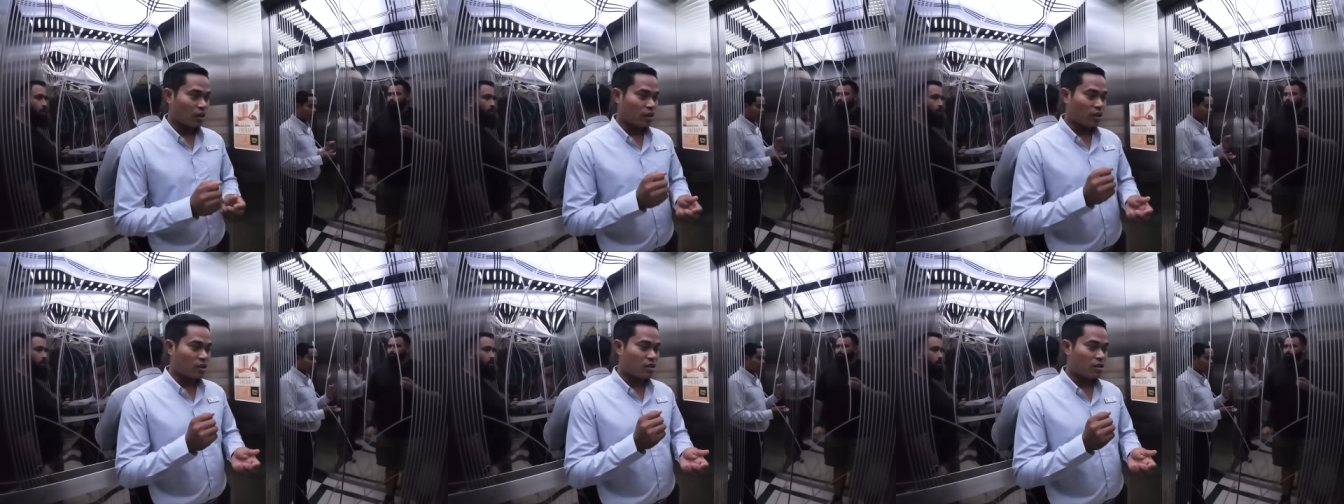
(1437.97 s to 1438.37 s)

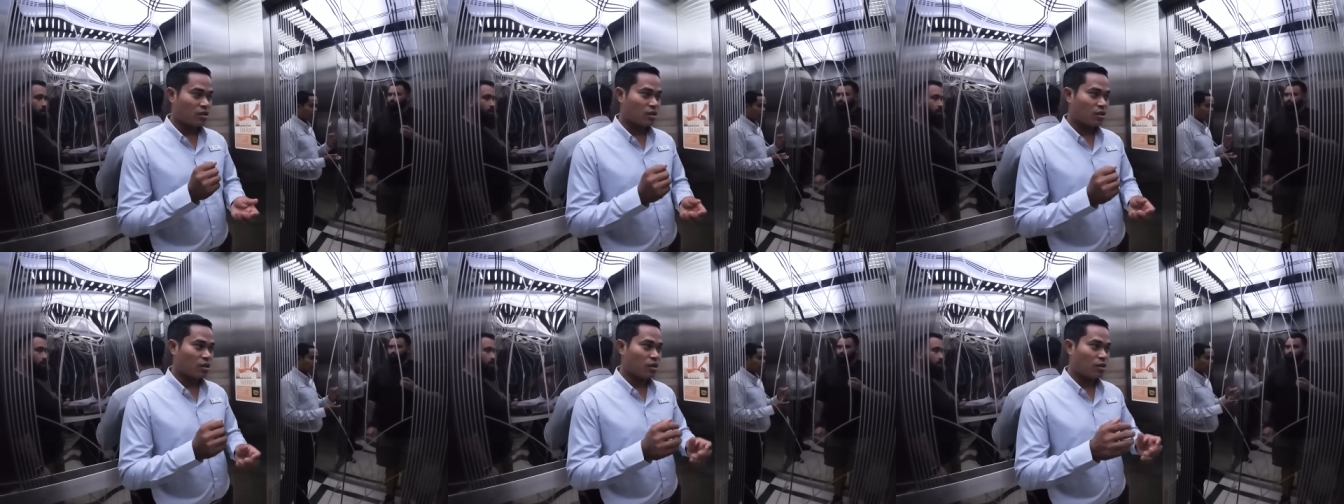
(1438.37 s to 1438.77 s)

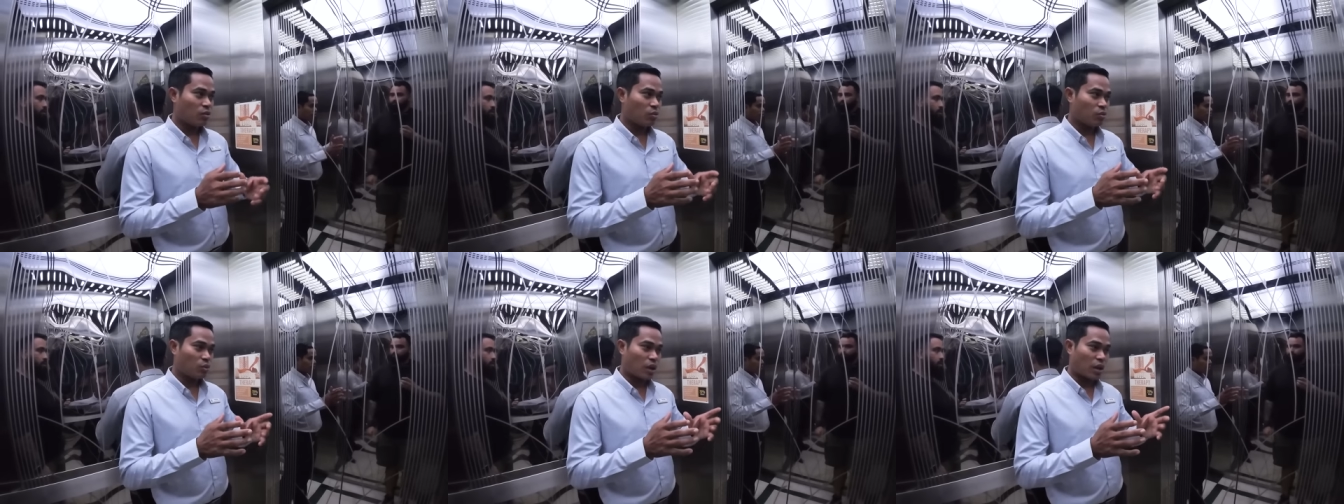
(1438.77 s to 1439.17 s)
These
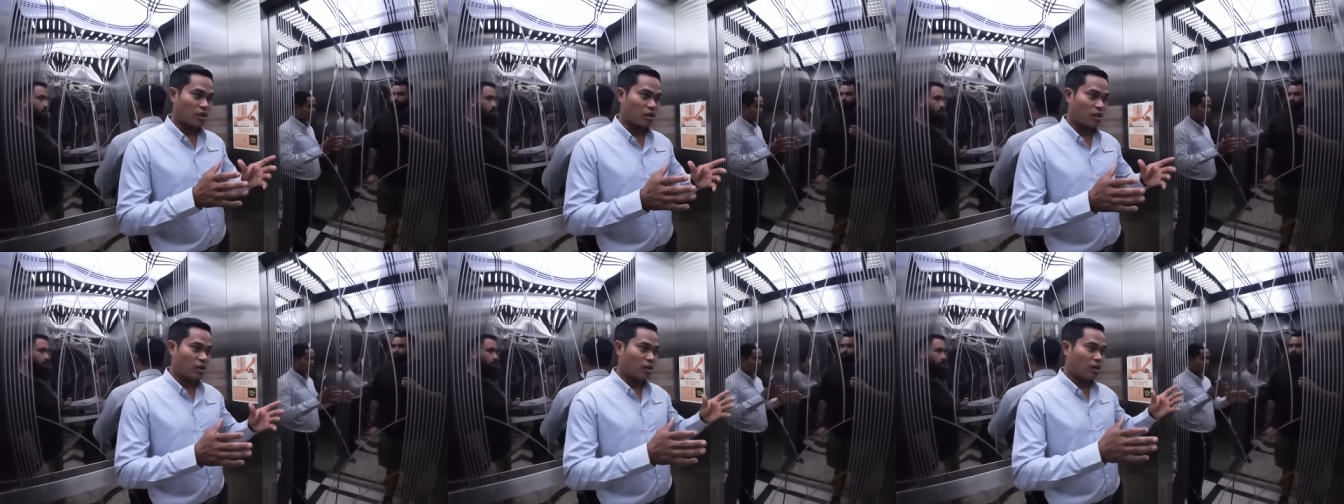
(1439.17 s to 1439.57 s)
would
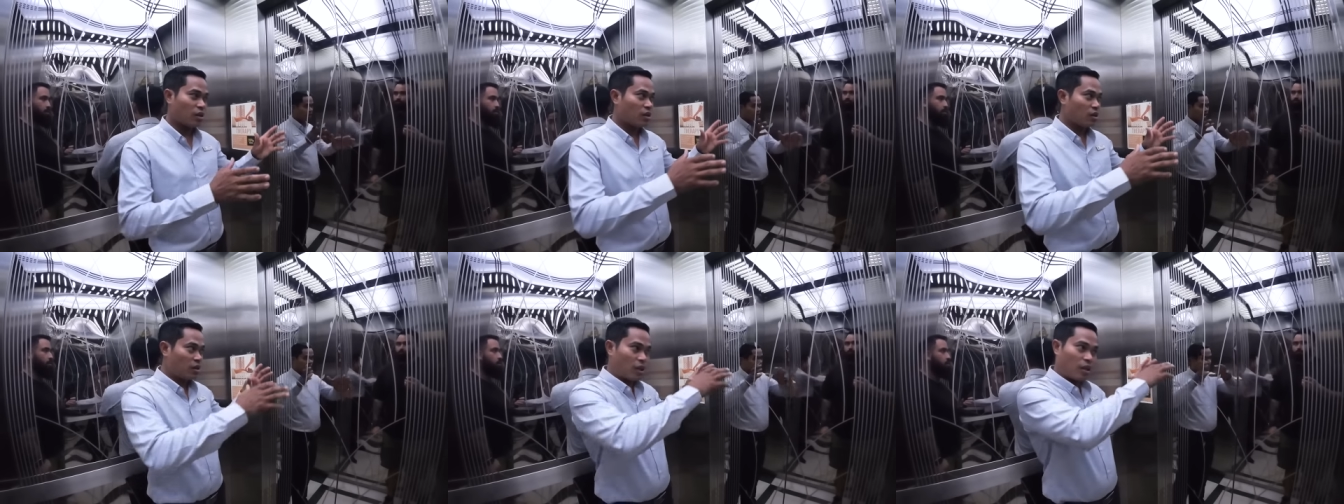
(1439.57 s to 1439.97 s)
actually,
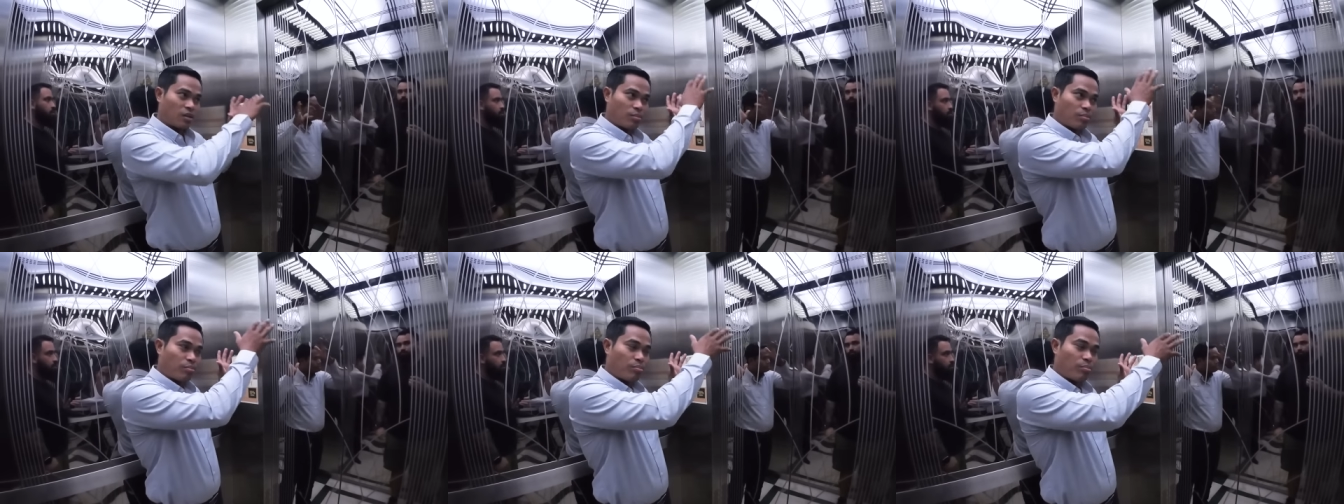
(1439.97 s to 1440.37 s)

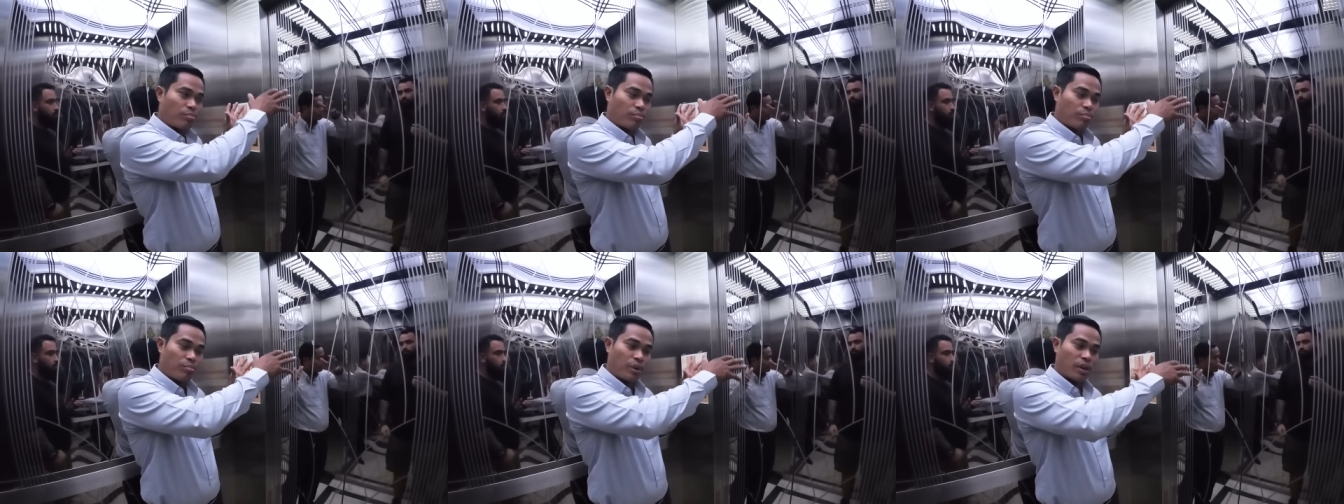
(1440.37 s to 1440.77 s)
that
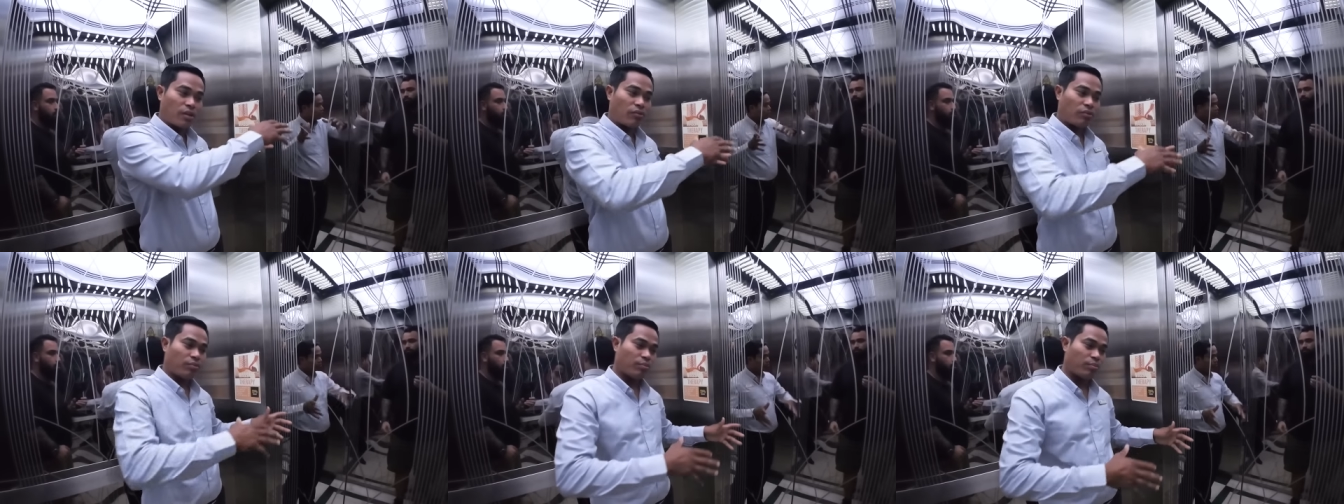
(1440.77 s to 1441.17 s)
big
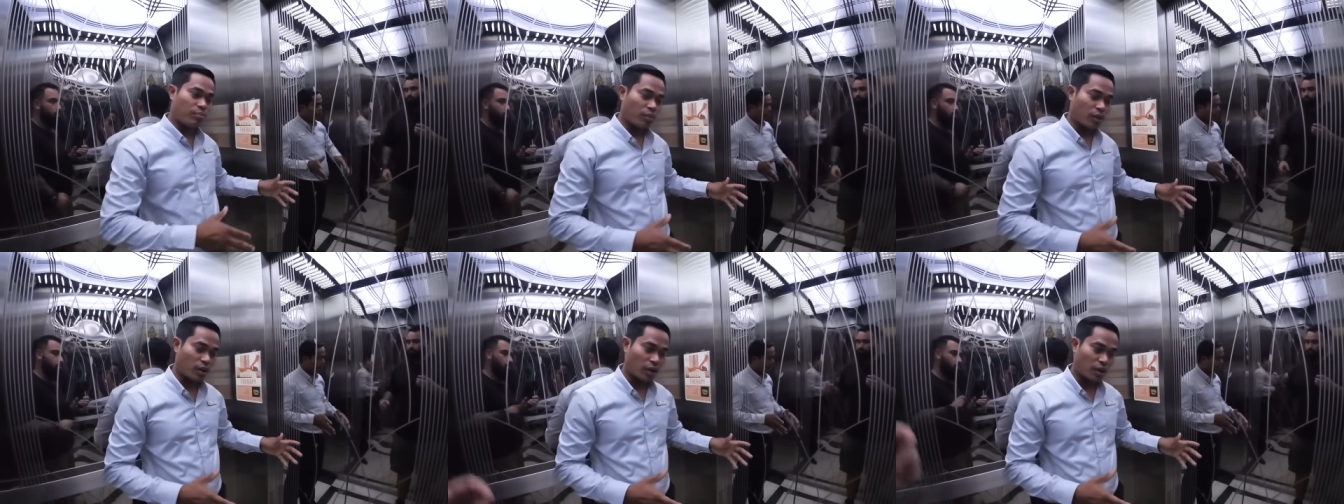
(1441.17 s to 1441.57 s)
of
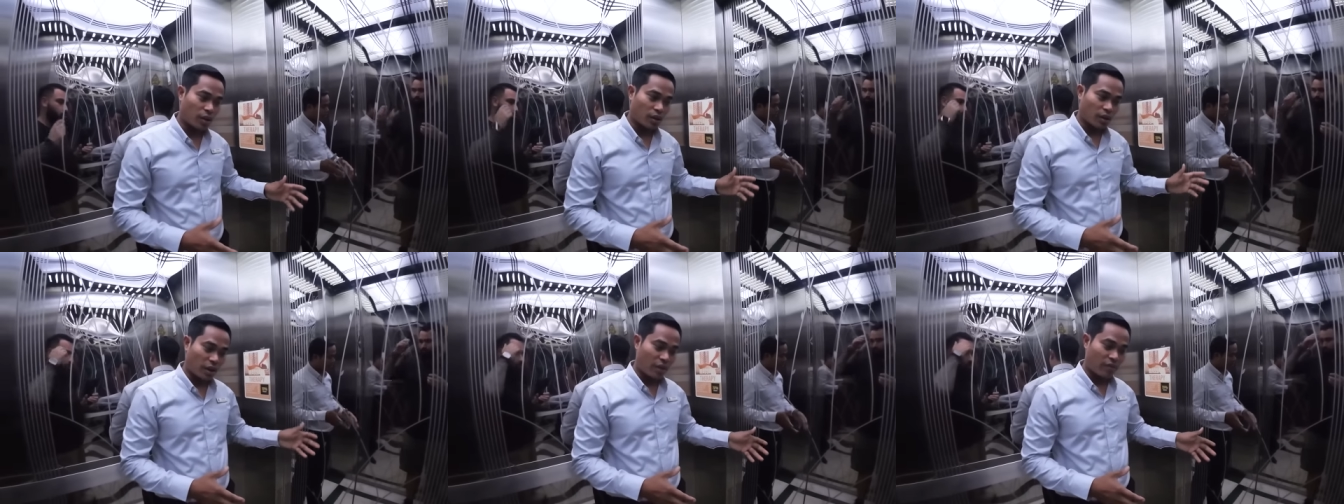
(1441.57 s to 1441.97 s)

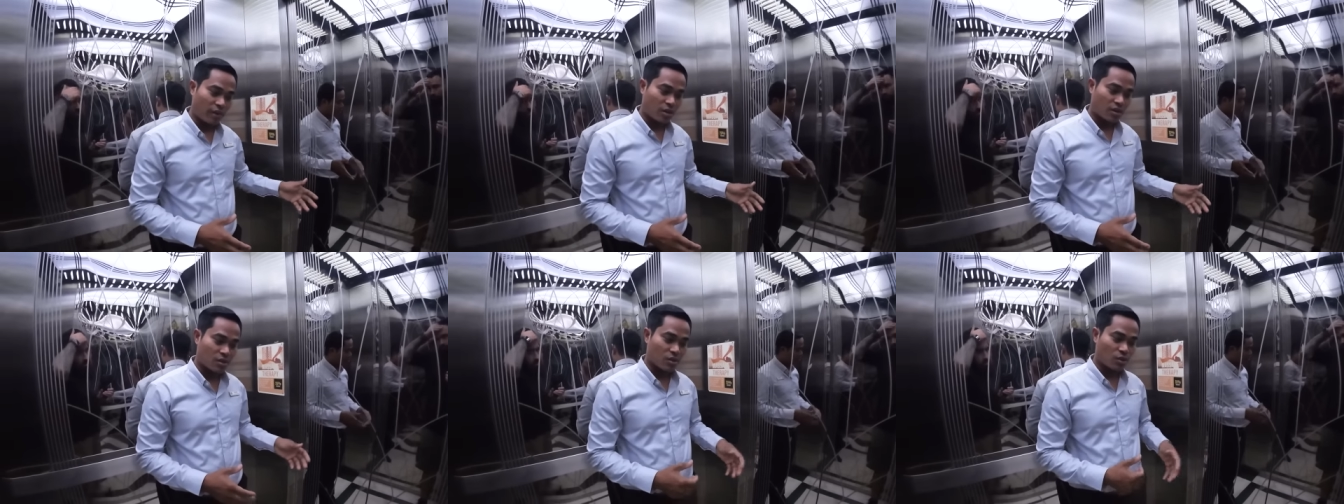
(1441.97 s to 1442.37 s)

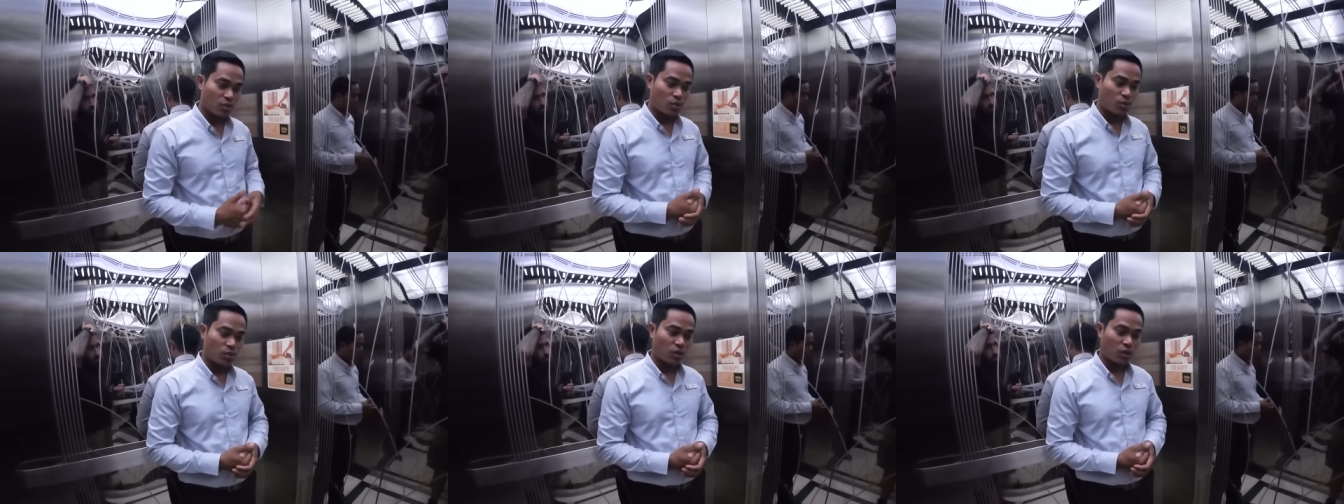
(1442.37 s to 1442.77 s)
carvings
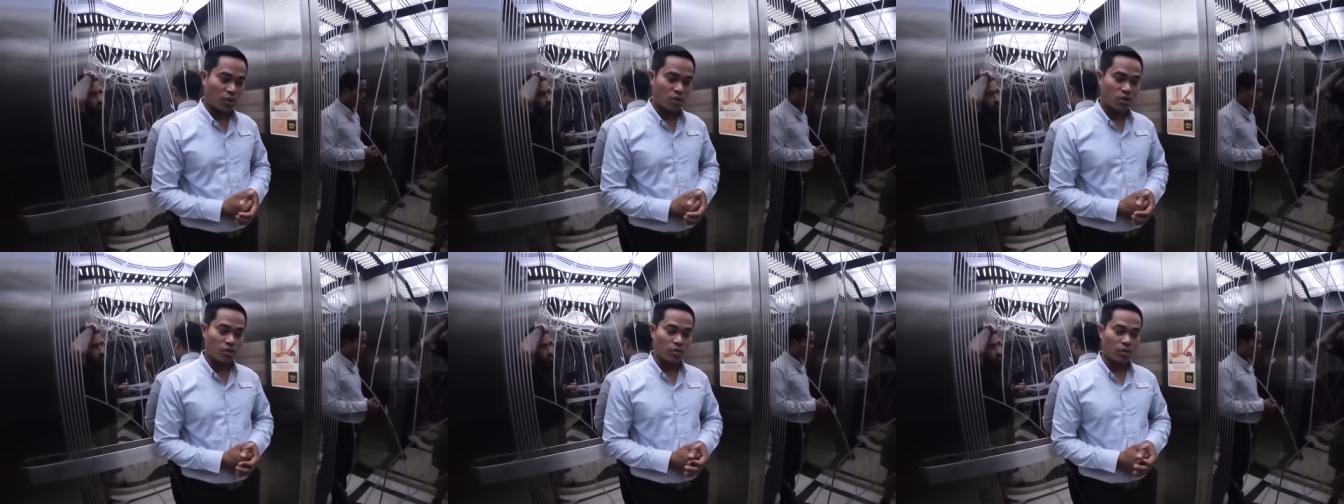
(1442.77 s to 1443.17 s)
could
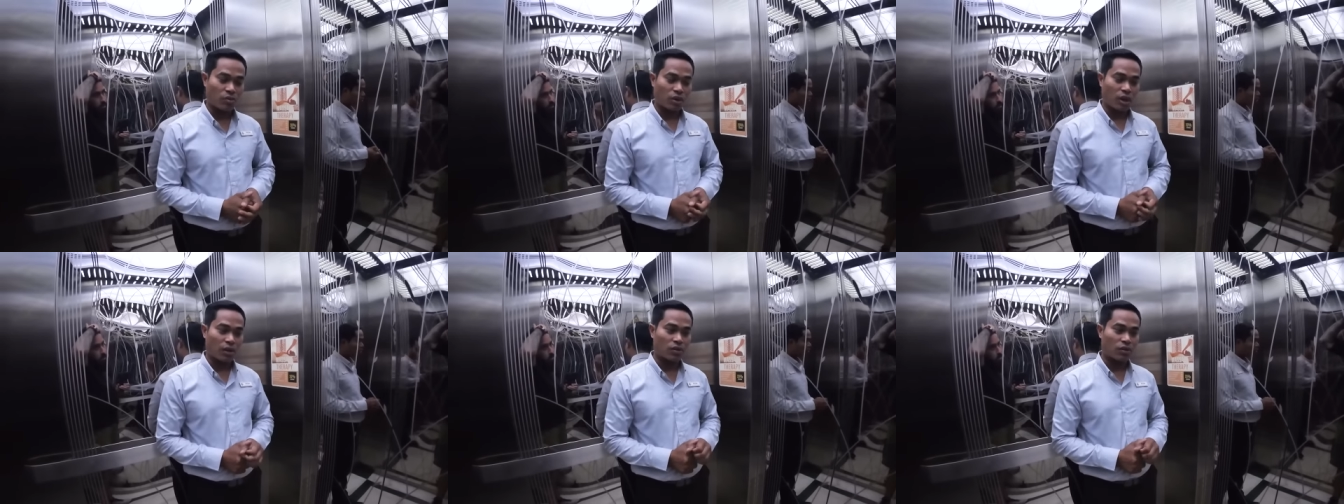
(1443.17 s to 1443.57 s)
cost you
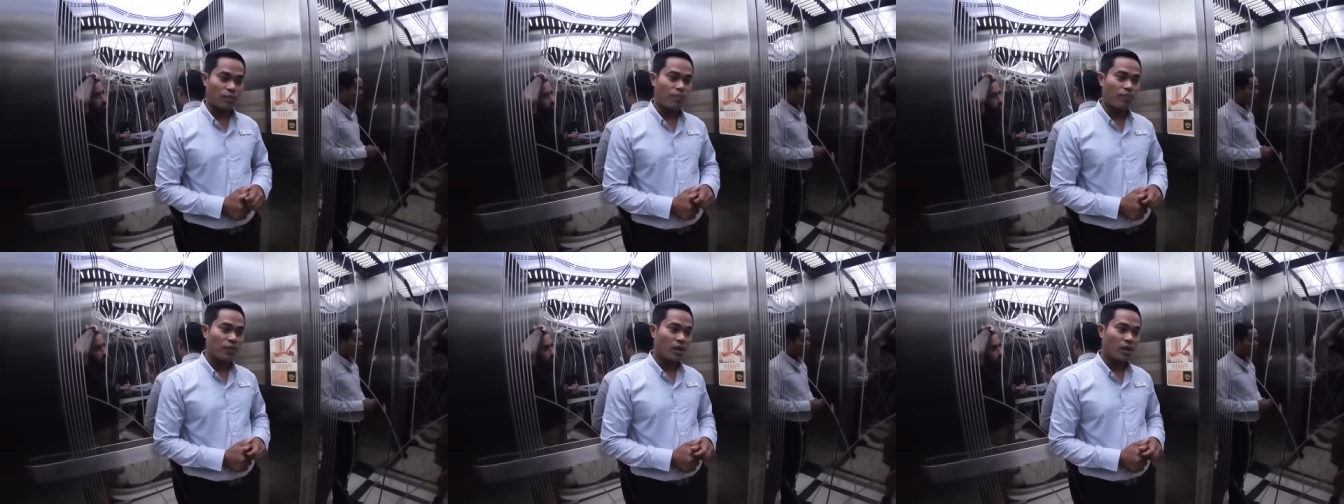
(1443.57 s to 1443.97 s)
around